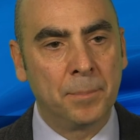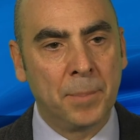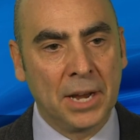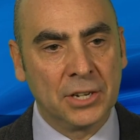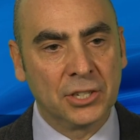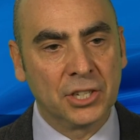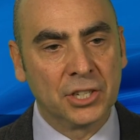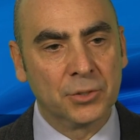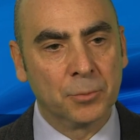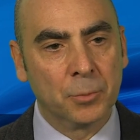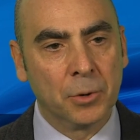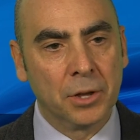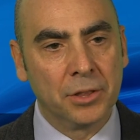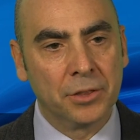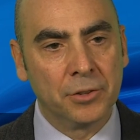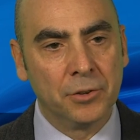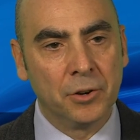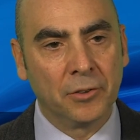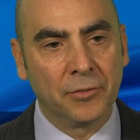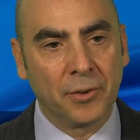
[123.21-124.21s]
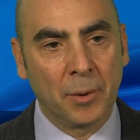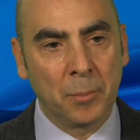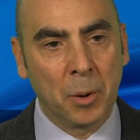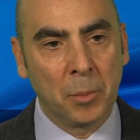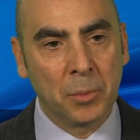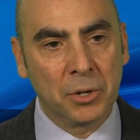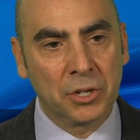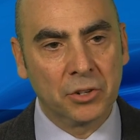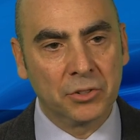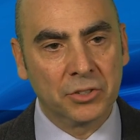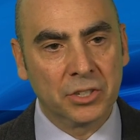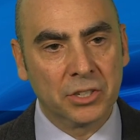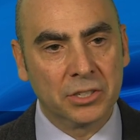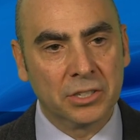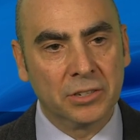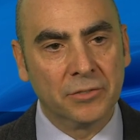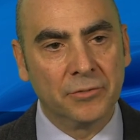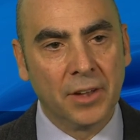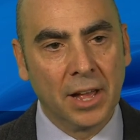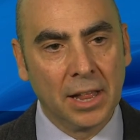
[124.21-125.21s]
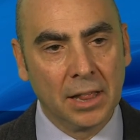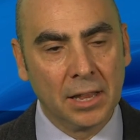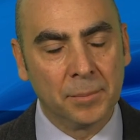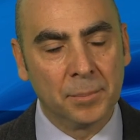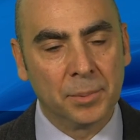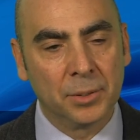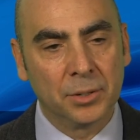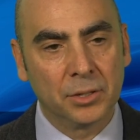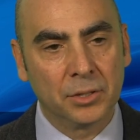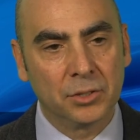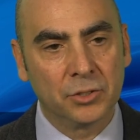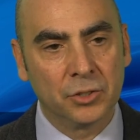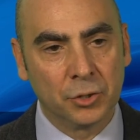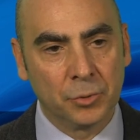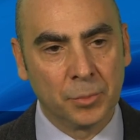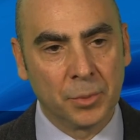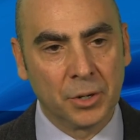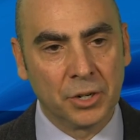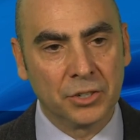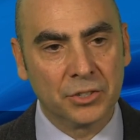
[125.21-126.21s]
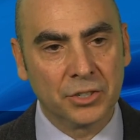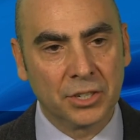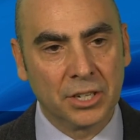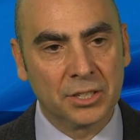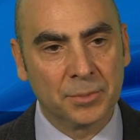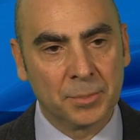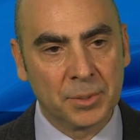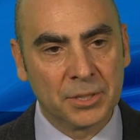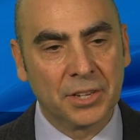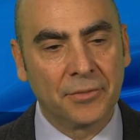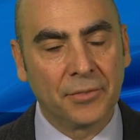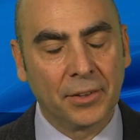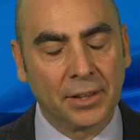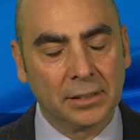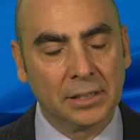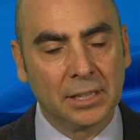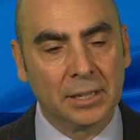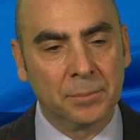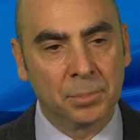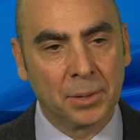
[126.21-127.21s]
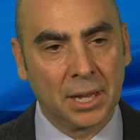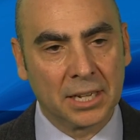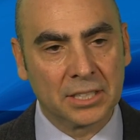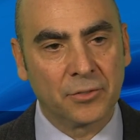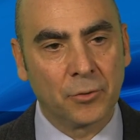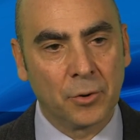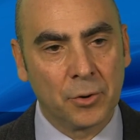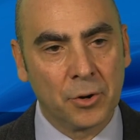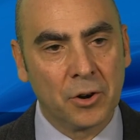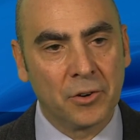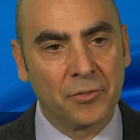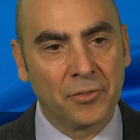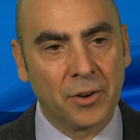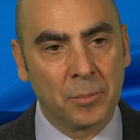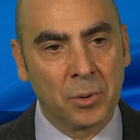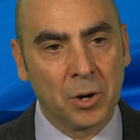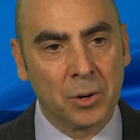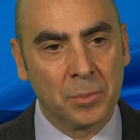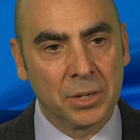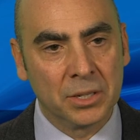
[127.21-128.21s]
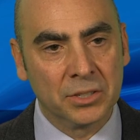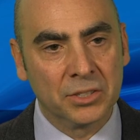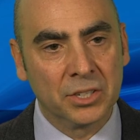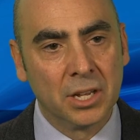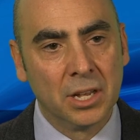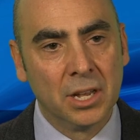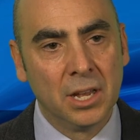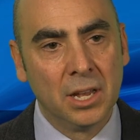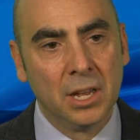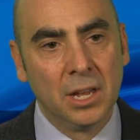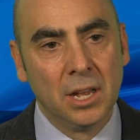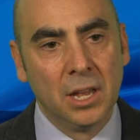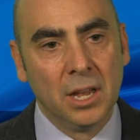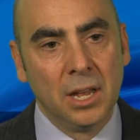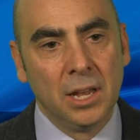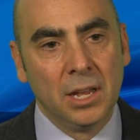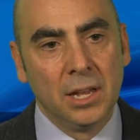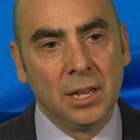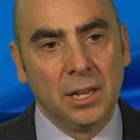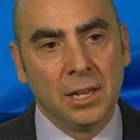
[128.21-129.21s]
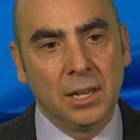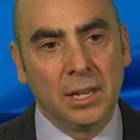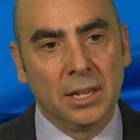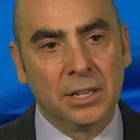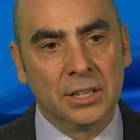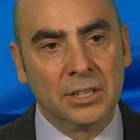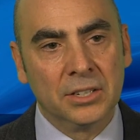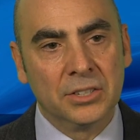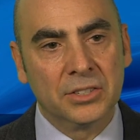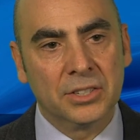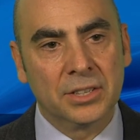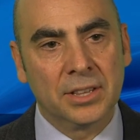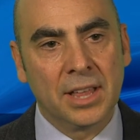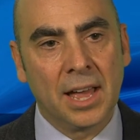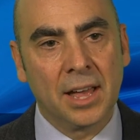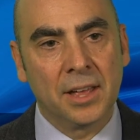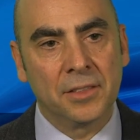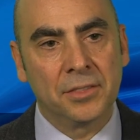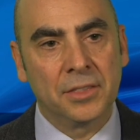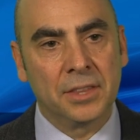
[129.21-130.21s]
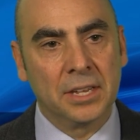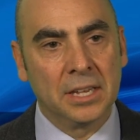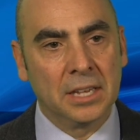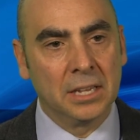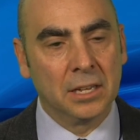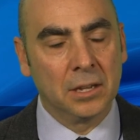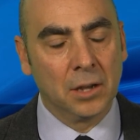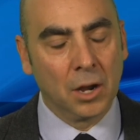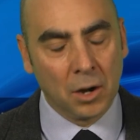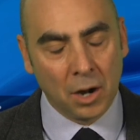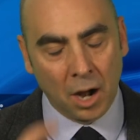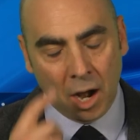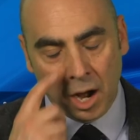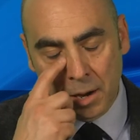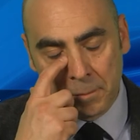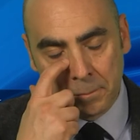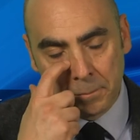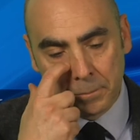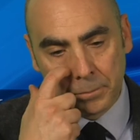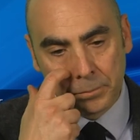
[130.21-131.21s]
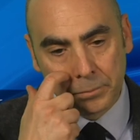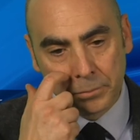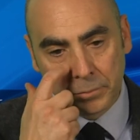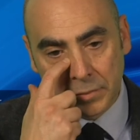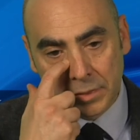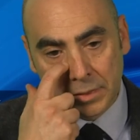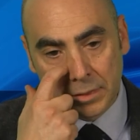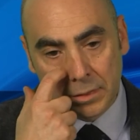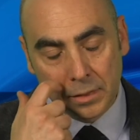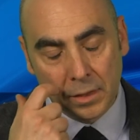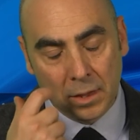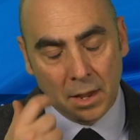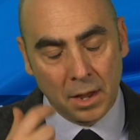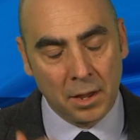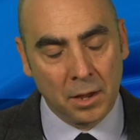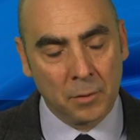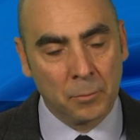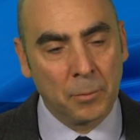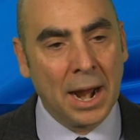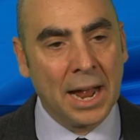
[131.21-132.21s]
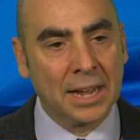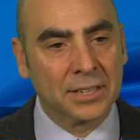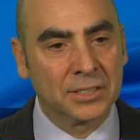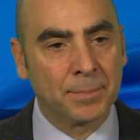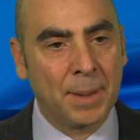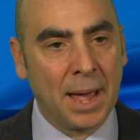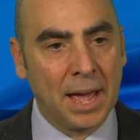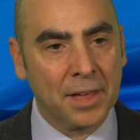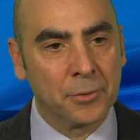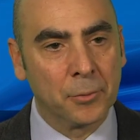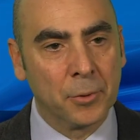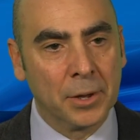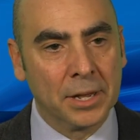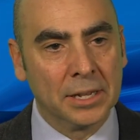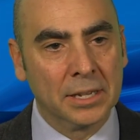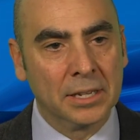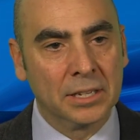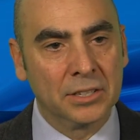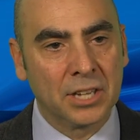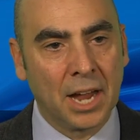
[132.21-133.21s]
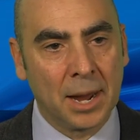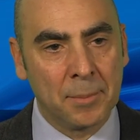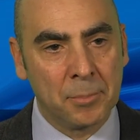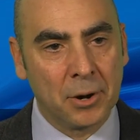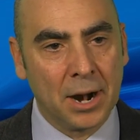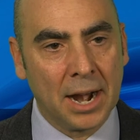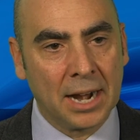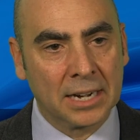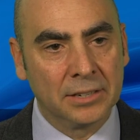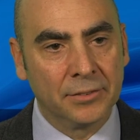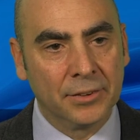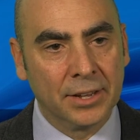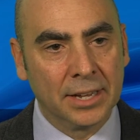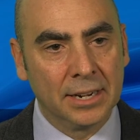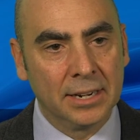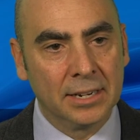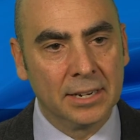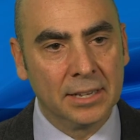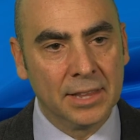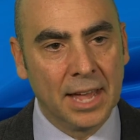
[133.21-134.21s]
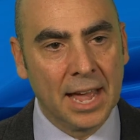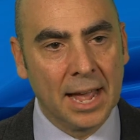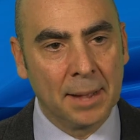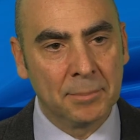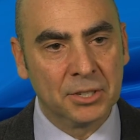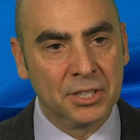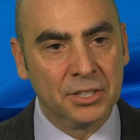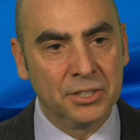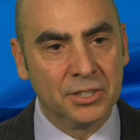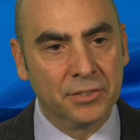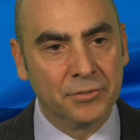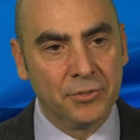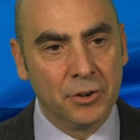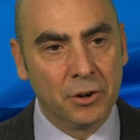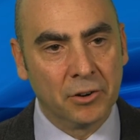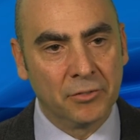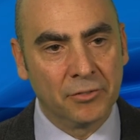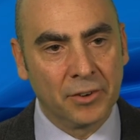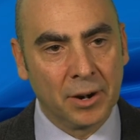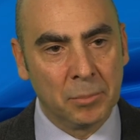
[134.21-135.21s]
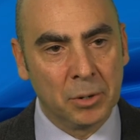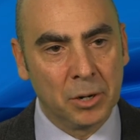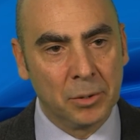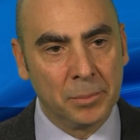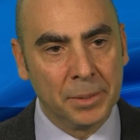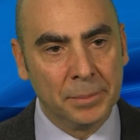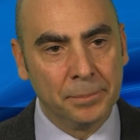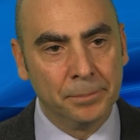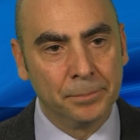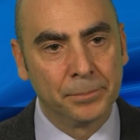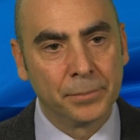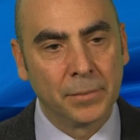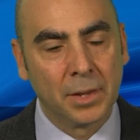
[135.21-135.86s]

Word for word: patients with neurofibromatosis develop tumors, and specifically plexiform neurofibromas, is that the um, uh, RAS pathway is hyperactivated in the absence of neurofibromin.